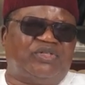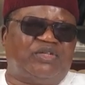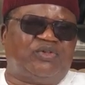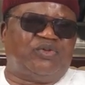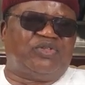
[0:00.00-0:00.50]

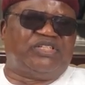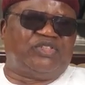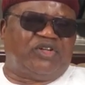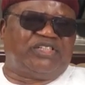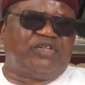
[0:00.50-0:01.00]
they should use
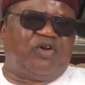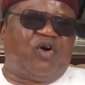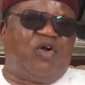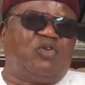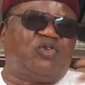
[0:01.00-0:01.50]
in judging
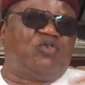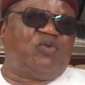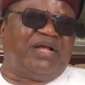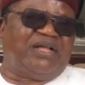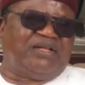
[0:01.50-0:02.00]
all those who
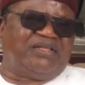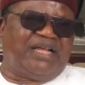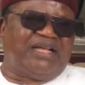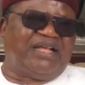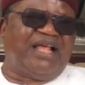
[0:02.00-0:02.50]
were
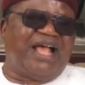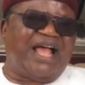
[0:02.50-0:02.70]
there.